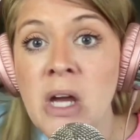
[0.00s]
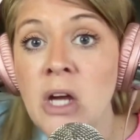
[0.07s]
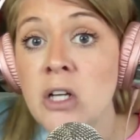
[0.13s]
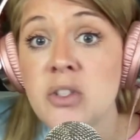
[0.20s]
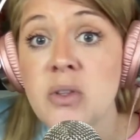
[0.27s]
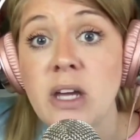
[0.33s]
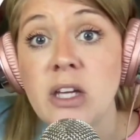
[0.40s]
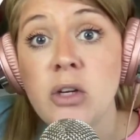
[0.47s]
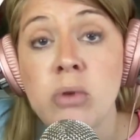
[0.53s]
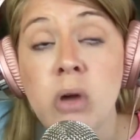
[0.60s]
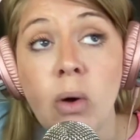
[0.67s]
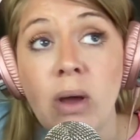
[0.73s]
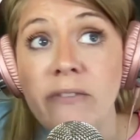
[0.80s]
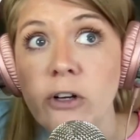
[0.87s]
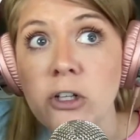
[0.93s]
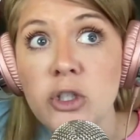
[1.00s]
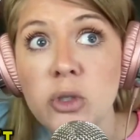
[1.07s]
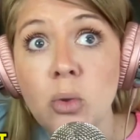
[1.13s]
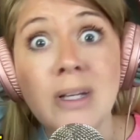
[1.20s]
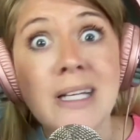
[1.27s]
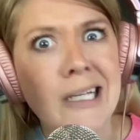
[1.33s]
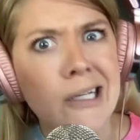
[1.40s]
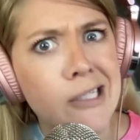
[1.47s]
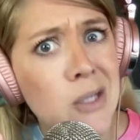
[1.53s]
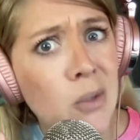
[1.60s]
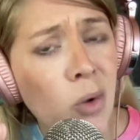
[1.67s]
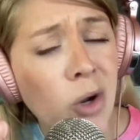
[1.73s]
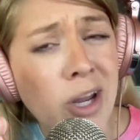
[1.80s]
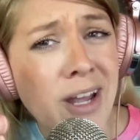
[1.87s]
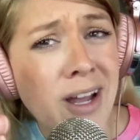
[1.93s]
so that you know if your school isn't
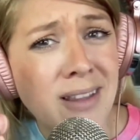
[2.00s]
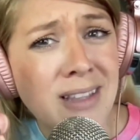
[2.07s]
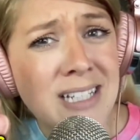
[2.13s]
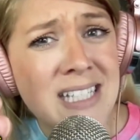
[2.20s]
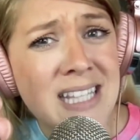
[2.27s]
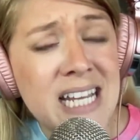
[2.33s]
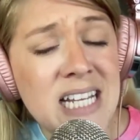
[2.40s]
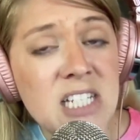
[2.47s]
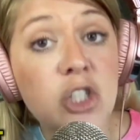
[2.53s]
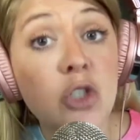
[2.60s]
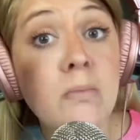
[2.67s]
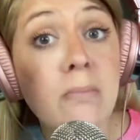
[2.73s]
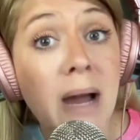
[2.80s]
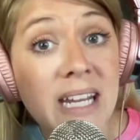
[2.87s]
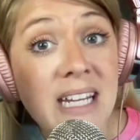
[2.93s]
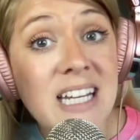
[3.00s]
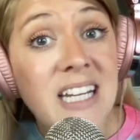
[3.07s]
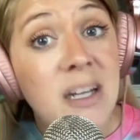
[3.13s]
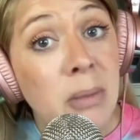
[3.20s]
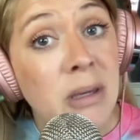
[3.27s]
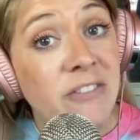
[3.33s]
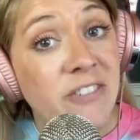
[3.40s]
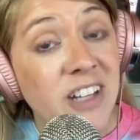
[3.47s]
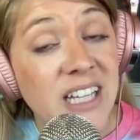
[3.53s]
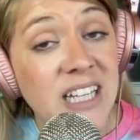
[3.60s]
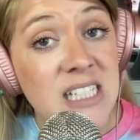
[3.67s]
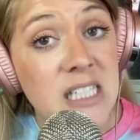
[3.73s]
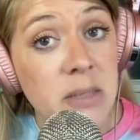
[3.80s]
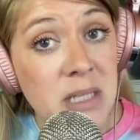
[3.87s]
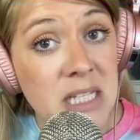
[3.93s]
working on these things, you might need to be filling in
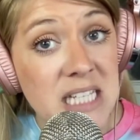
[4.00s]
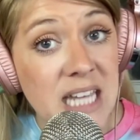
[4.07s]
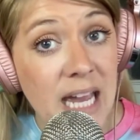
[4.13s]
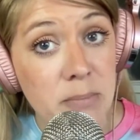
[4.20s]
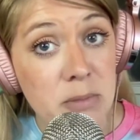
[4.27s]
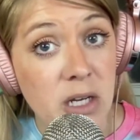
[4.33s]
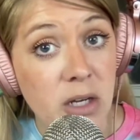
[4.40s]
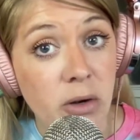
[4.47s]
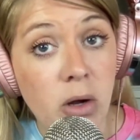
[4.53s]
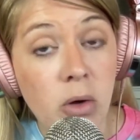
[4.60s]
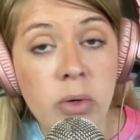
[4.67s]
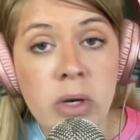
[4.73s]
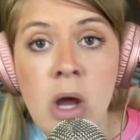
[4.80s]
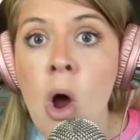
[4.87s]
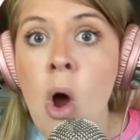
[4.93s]
some of these gaps on your own.